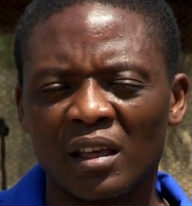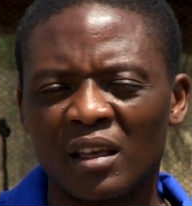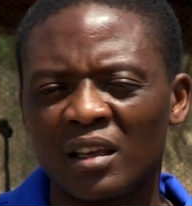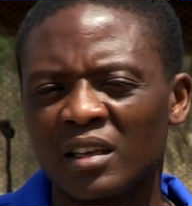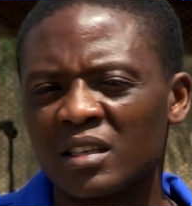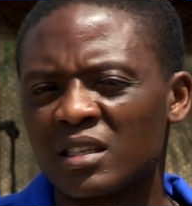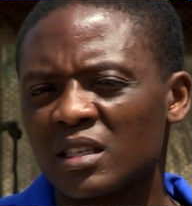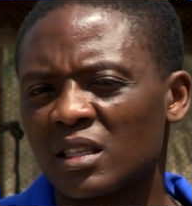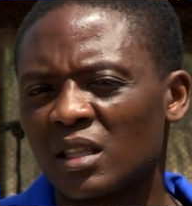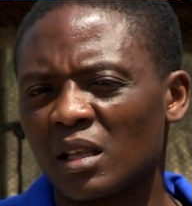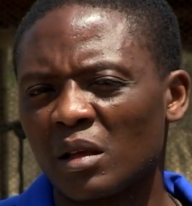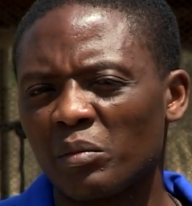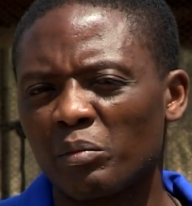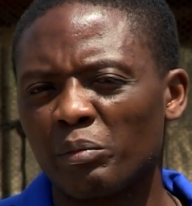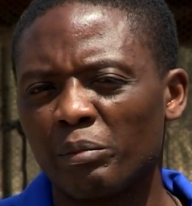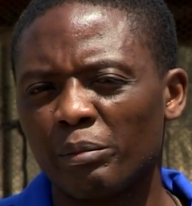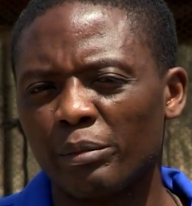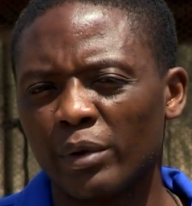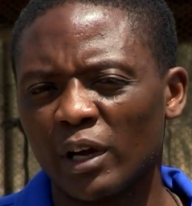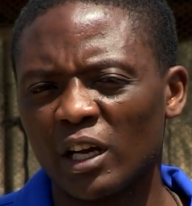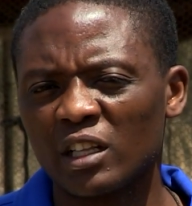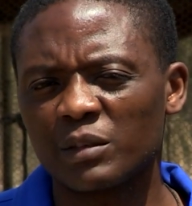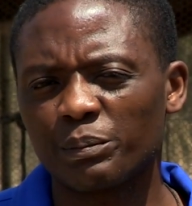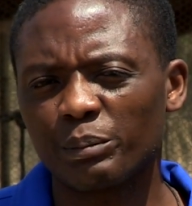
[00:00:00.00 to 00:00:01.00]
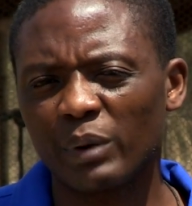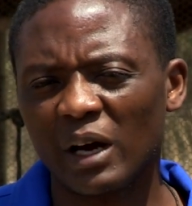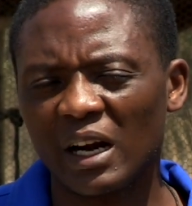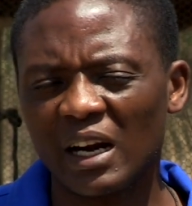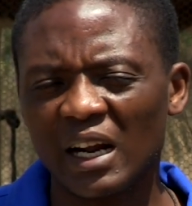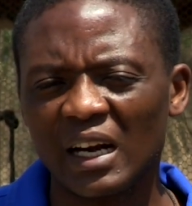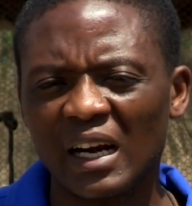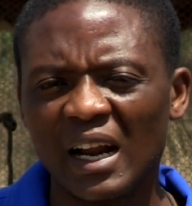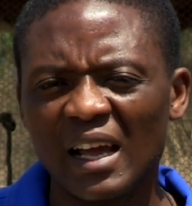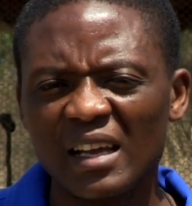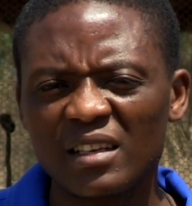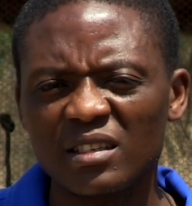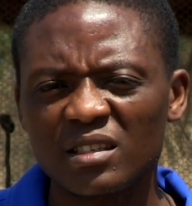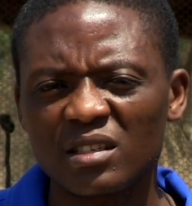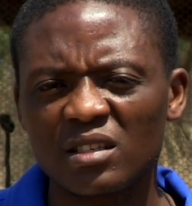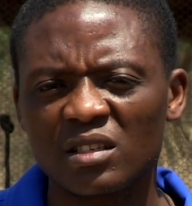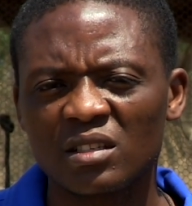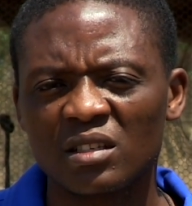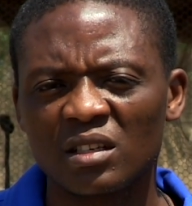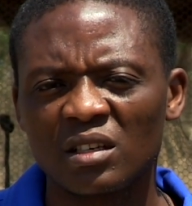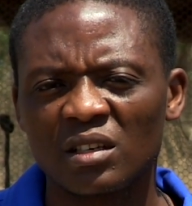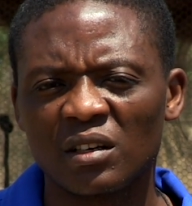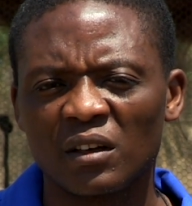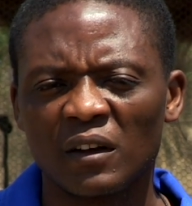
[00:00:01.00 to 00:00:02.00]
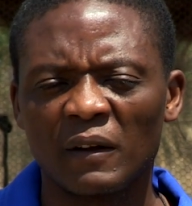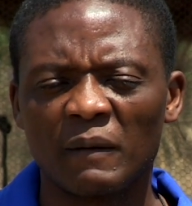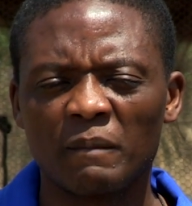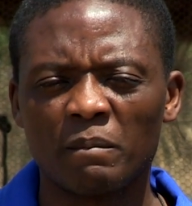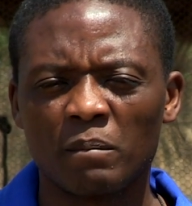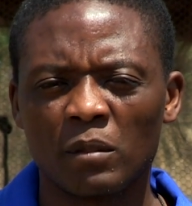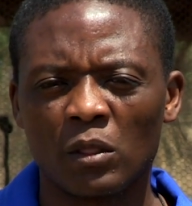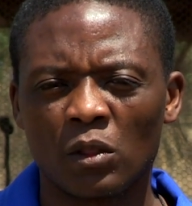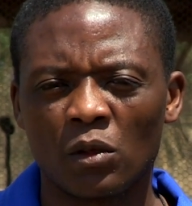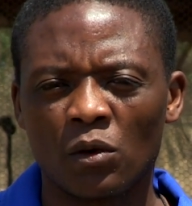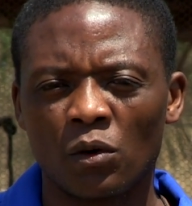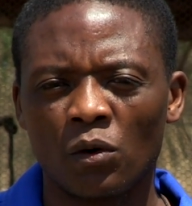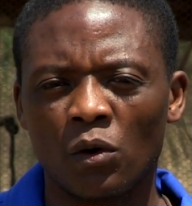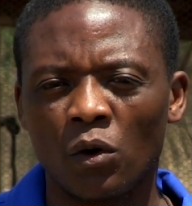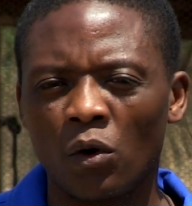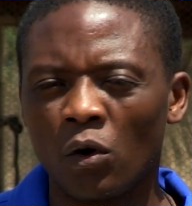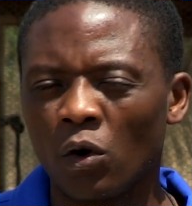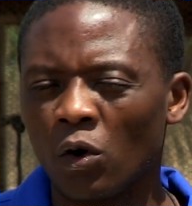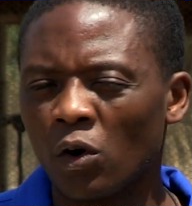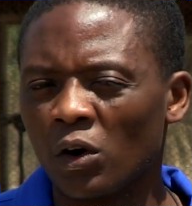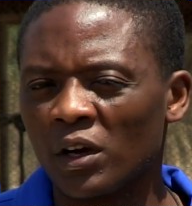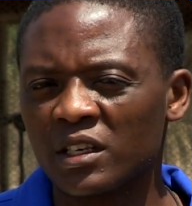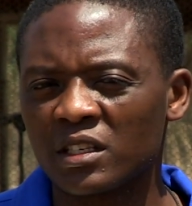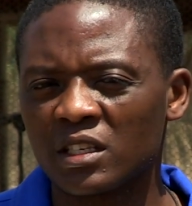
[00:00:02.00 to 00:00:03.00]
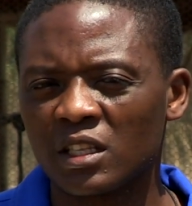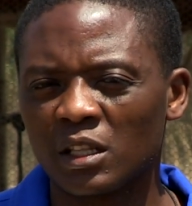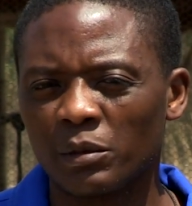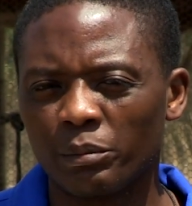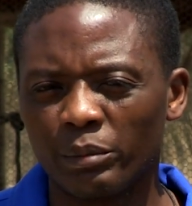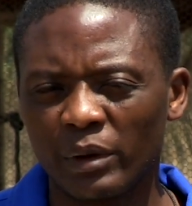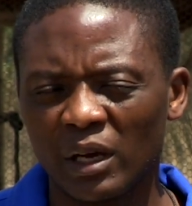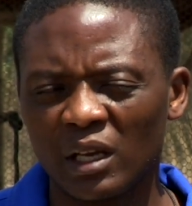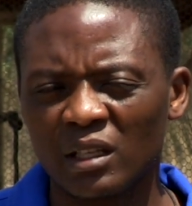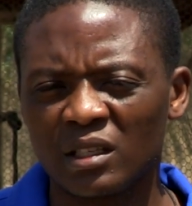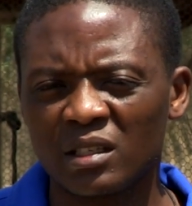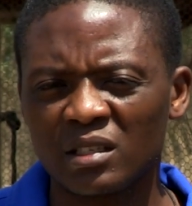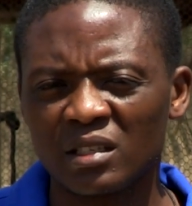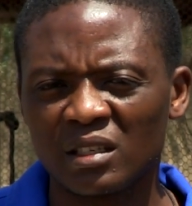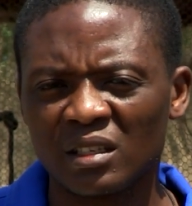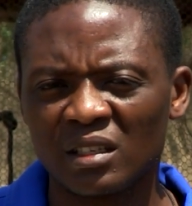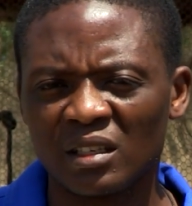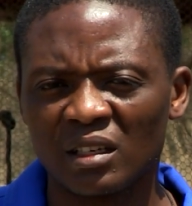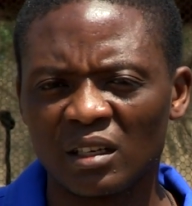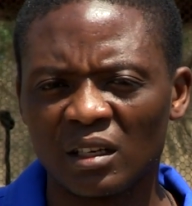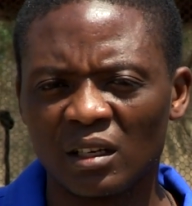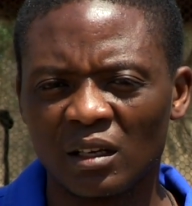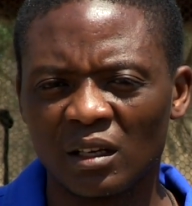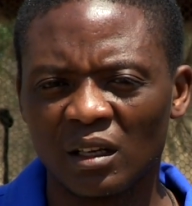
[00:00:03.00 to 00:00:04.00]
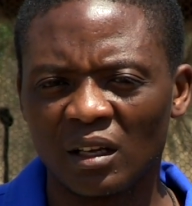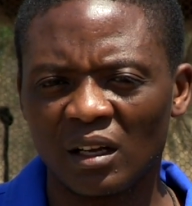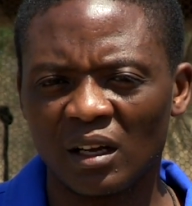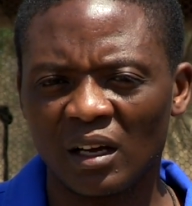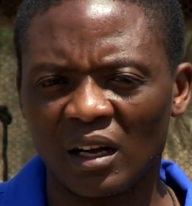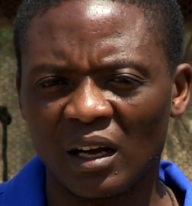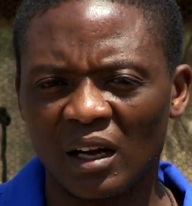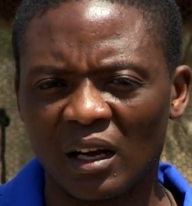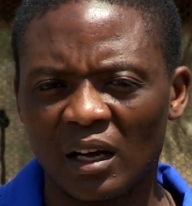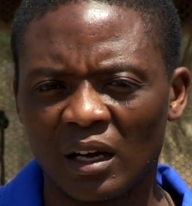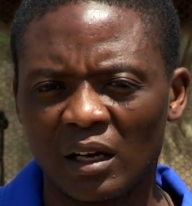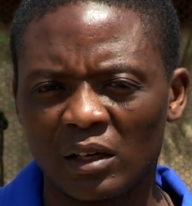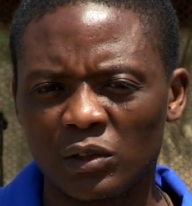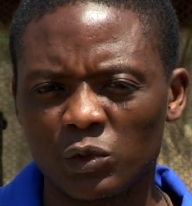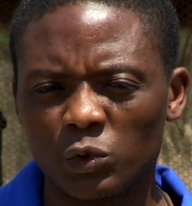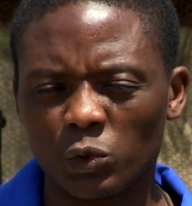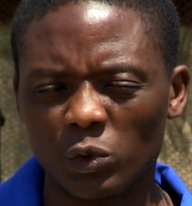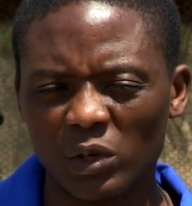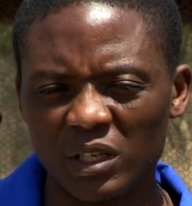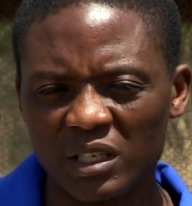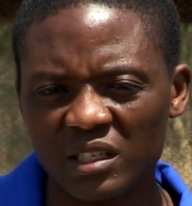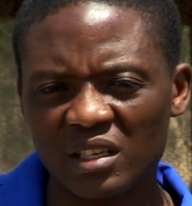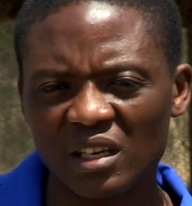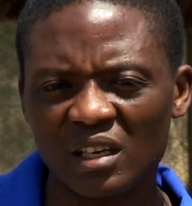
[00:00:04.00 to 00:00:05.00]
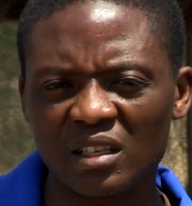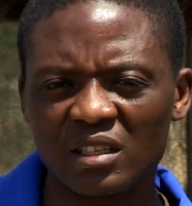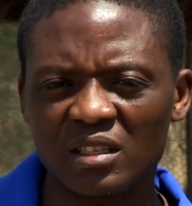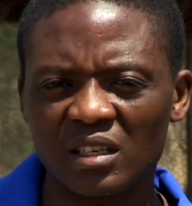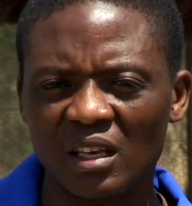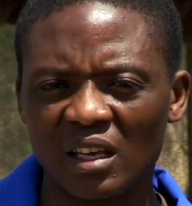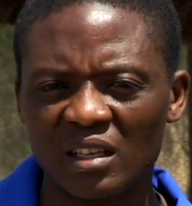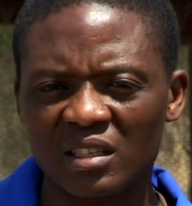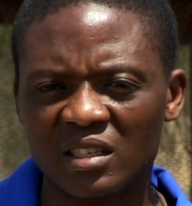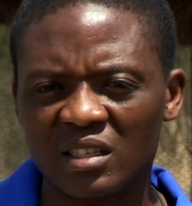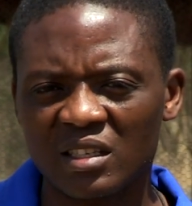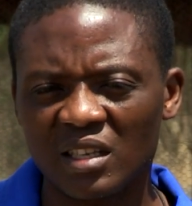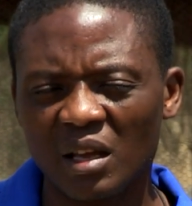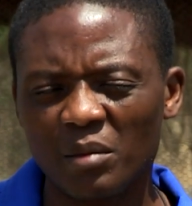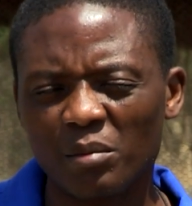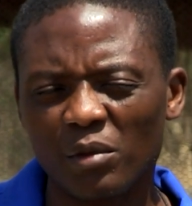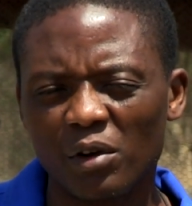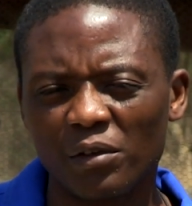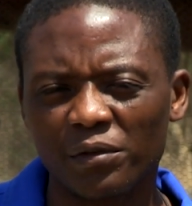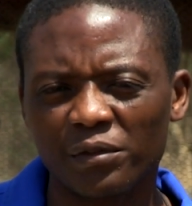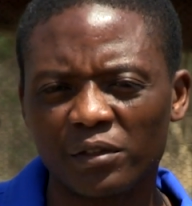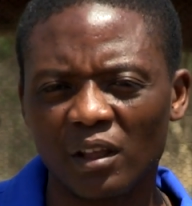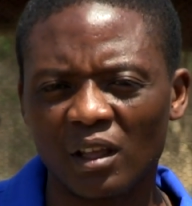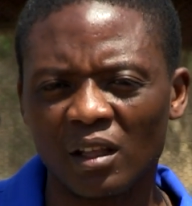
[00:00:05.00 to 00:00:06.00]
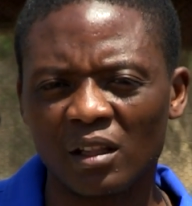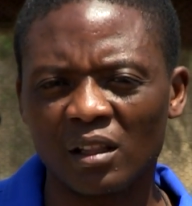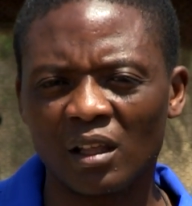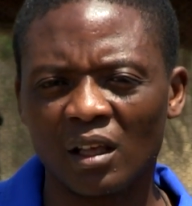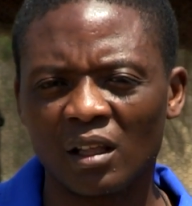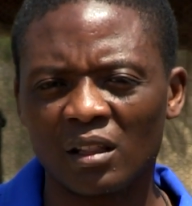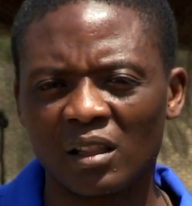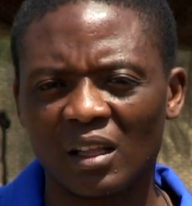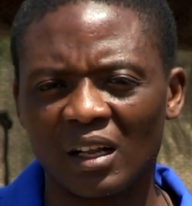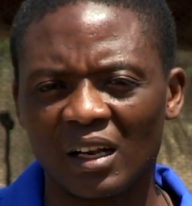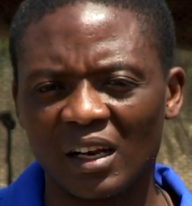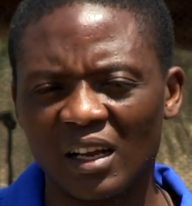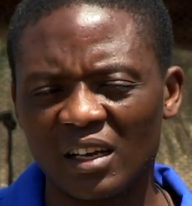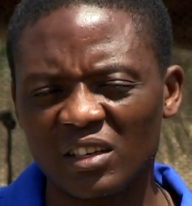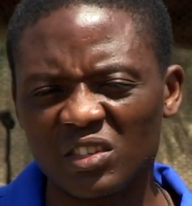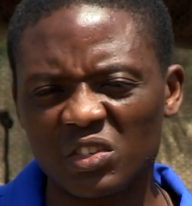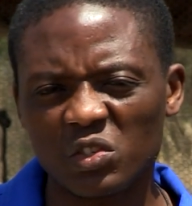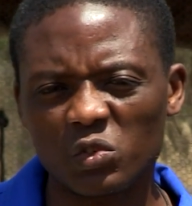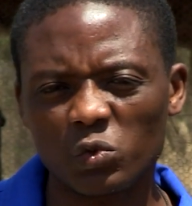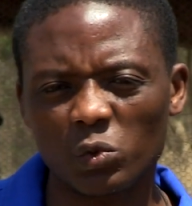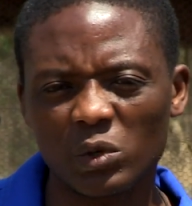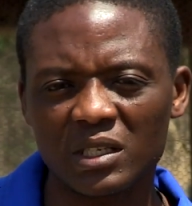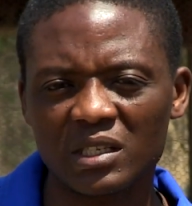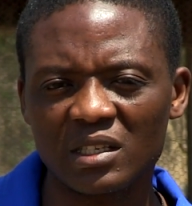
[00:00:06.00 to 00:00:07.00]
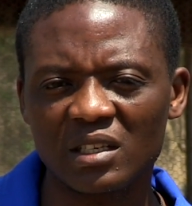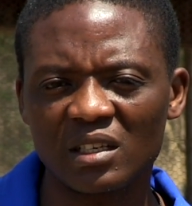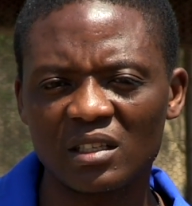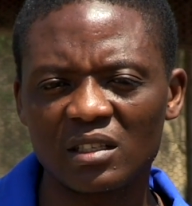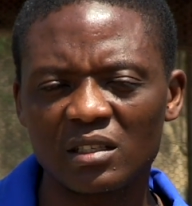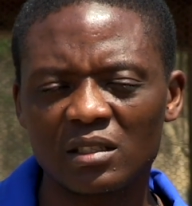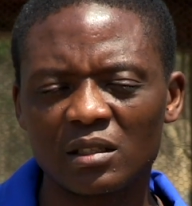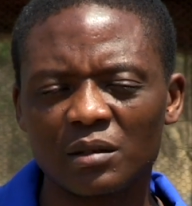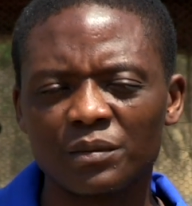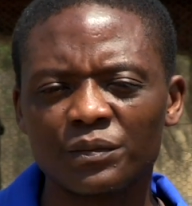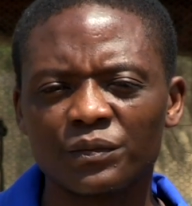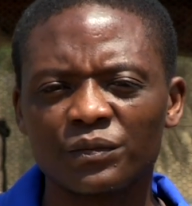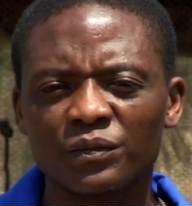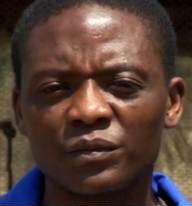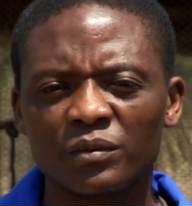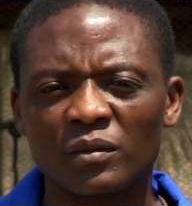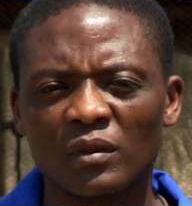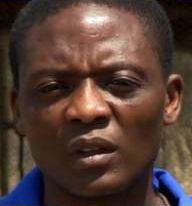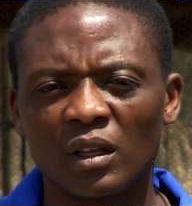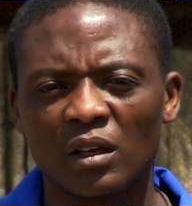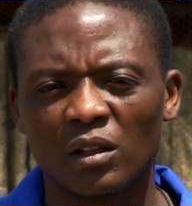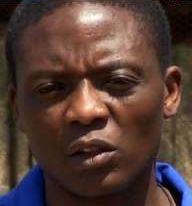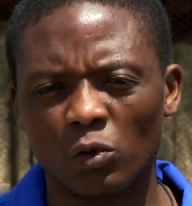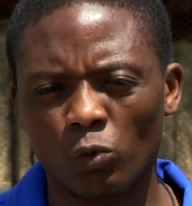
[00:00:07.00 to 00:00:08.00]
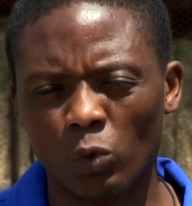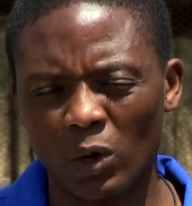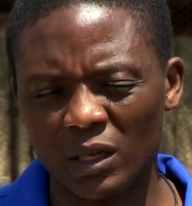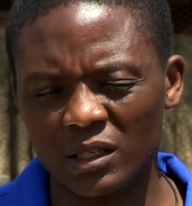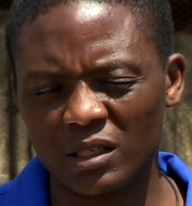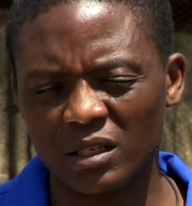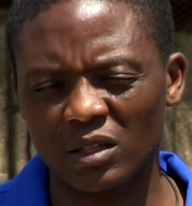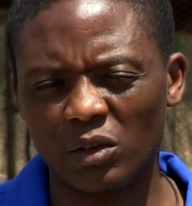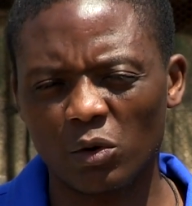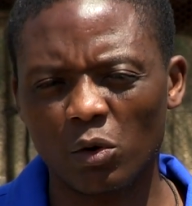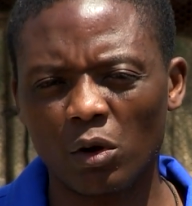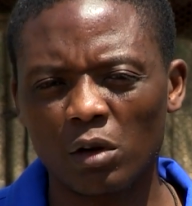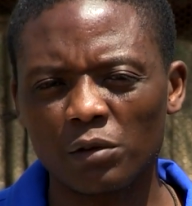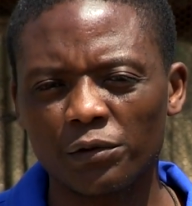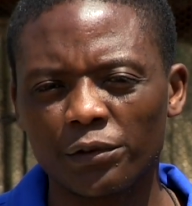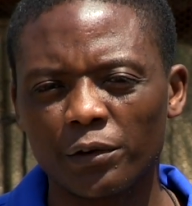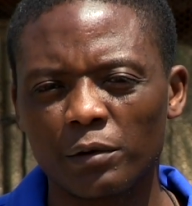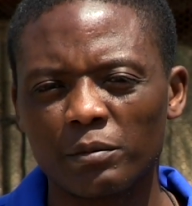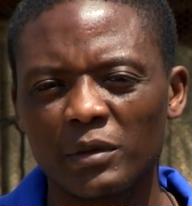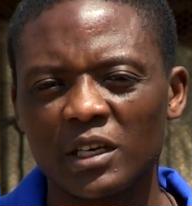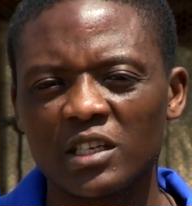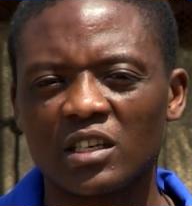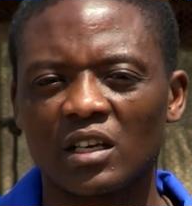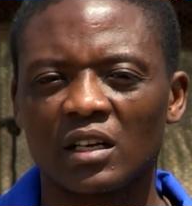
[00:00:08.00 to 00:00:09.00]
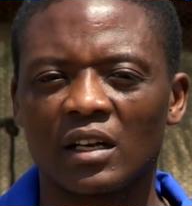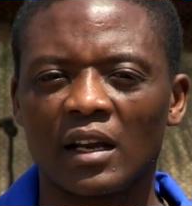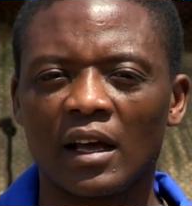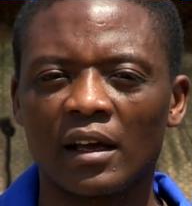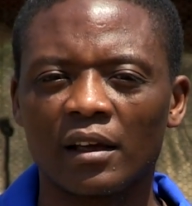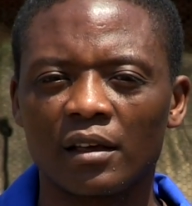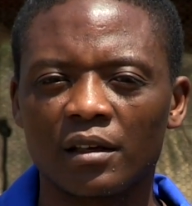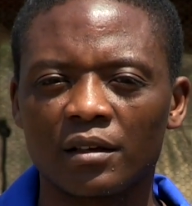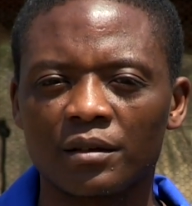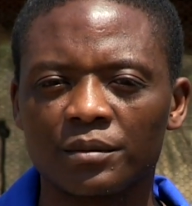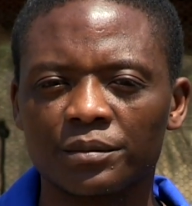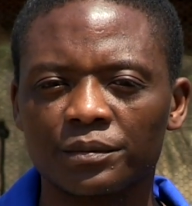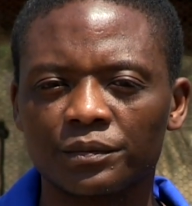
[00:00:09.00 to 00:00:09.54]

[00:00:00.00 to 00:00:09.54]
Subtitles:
Is the bird paralyzed, or is the bird twisted? Has some of the legs twisted? What's the conformation like?